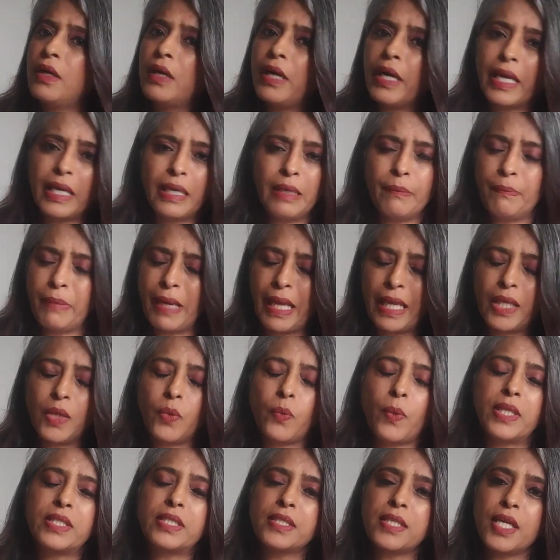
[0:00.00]
Again, black and
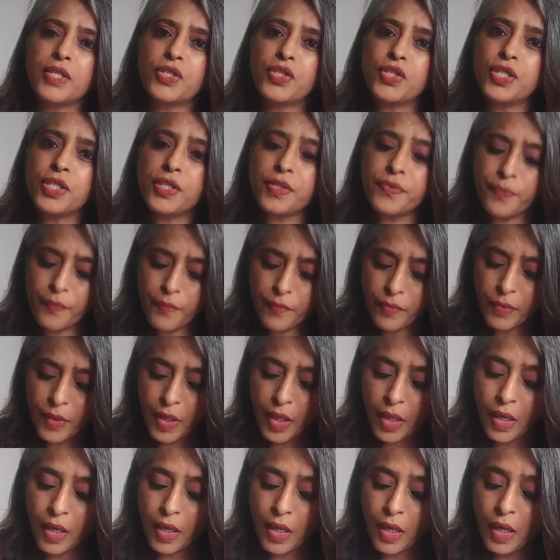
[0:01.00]
white sketches.
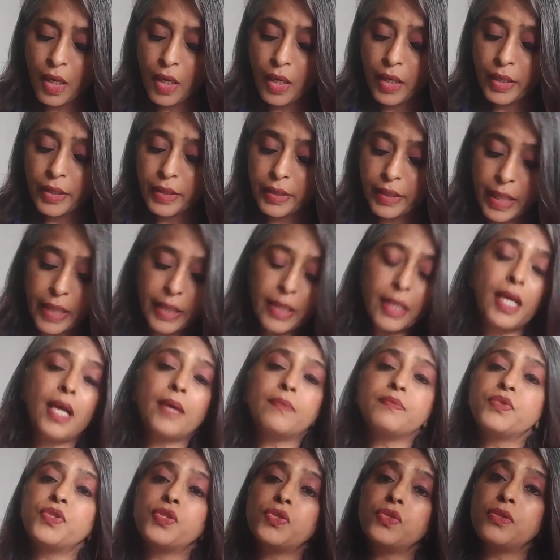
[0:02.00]
Then
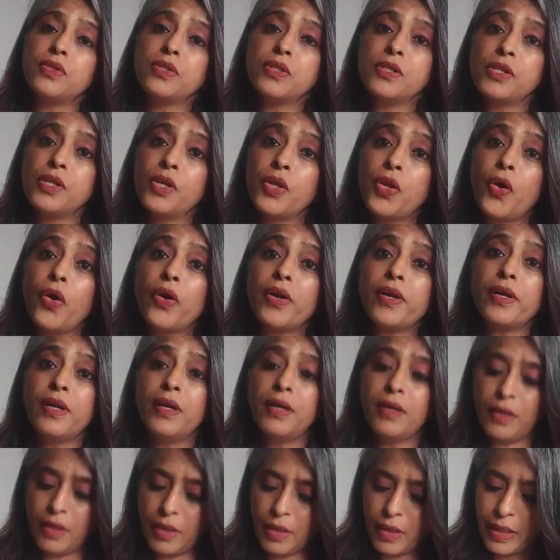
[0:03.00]
comes your
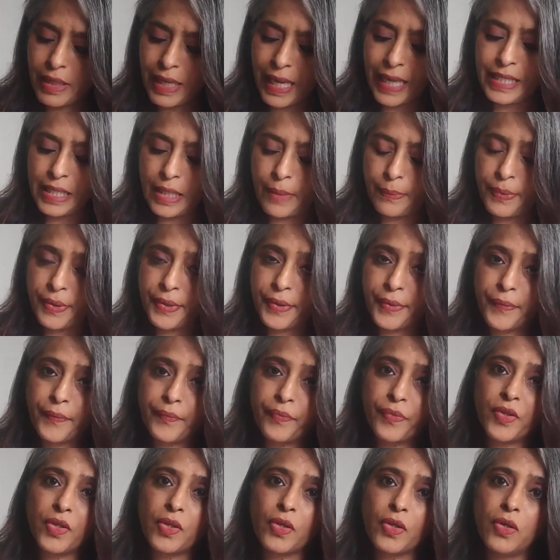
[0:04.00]
lineup.
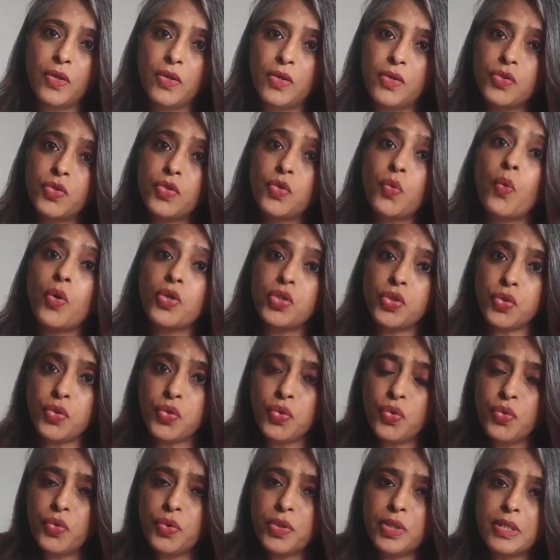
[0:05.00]
So what you
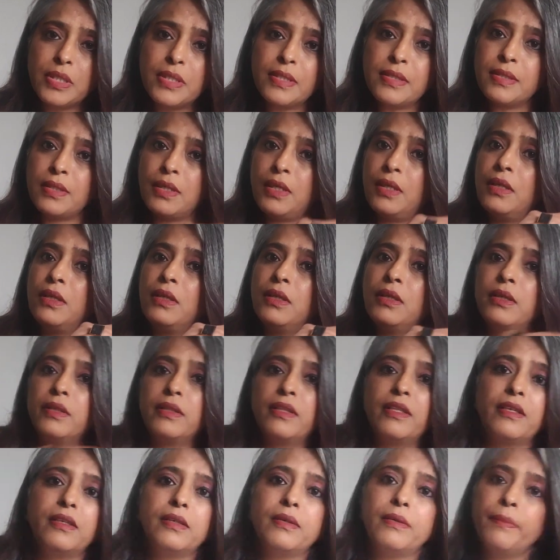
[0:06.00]
do is,
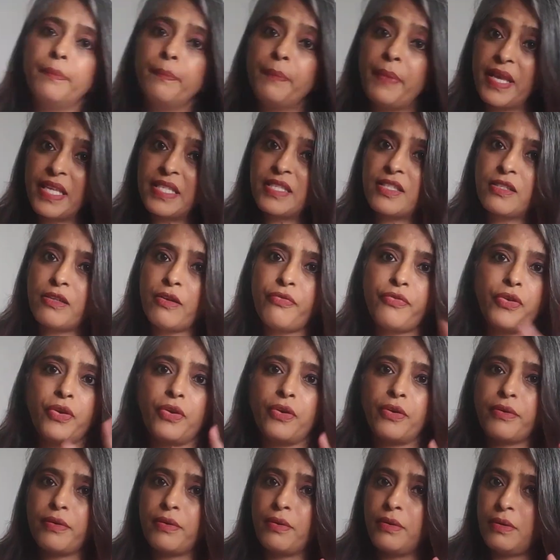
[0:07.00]
the best of
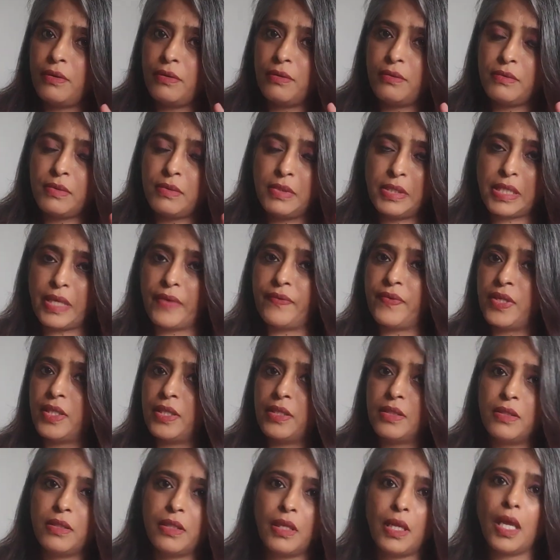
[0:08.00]
your
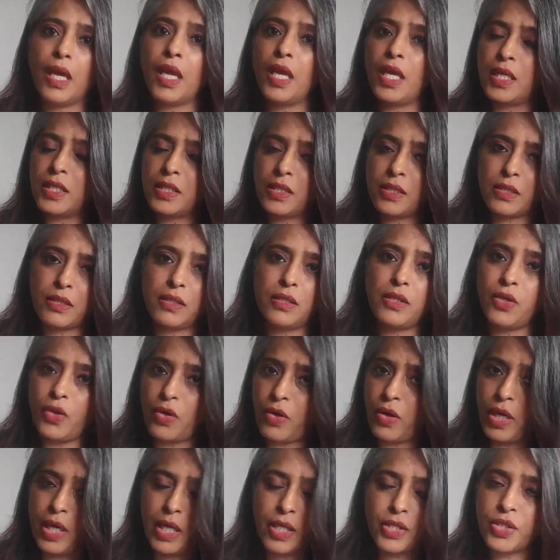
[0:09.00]
7, 8 in your
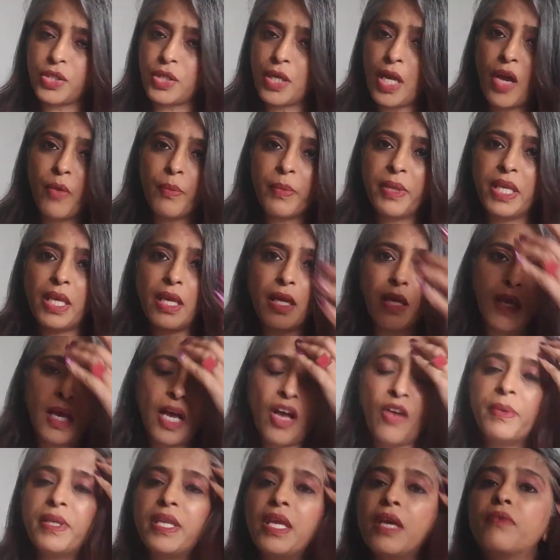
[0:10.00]
collection, how many
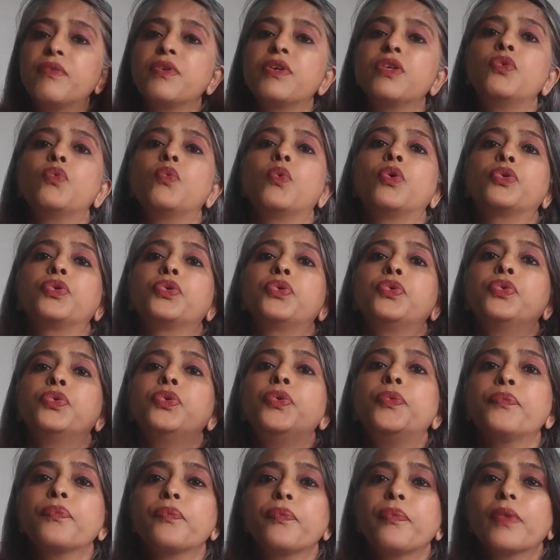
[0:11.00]
ever you want to do.
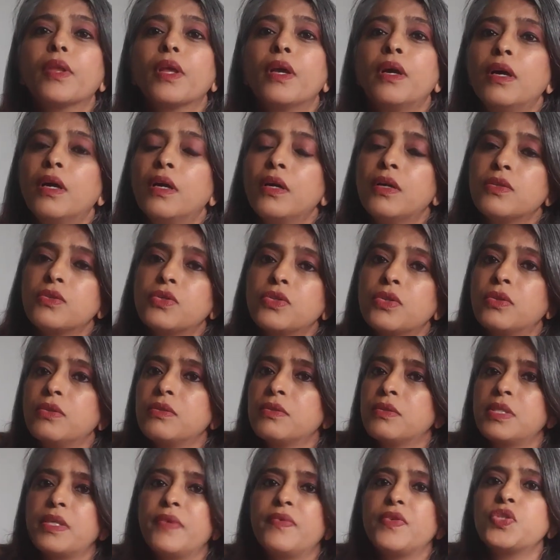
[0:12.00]
So
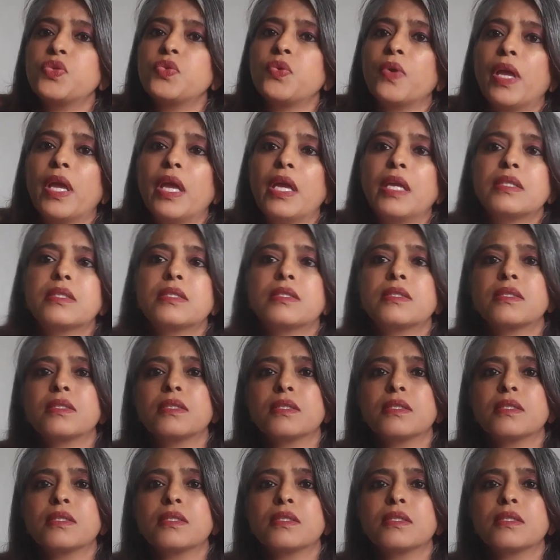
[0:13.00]
7 to 8,